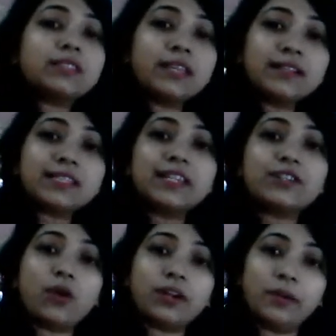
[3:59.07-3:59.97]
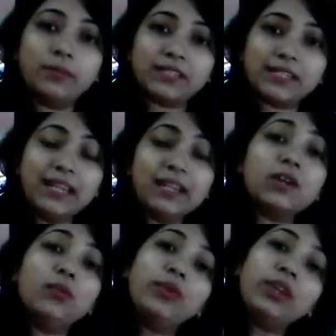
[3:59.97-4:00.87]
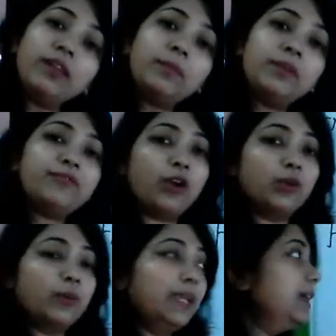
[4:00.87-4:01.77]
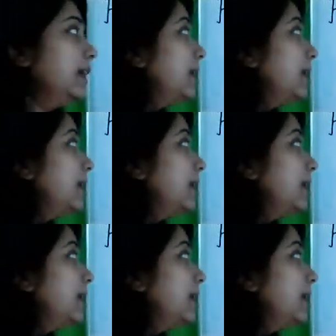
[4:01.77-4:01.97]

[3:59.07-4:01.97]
single slit or double slit, we will be following